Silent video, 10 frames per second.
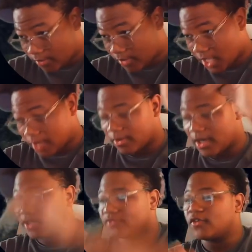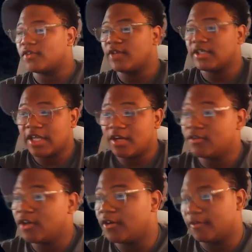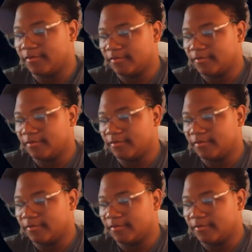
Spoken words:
Might have to rock this for the rest. I don't know.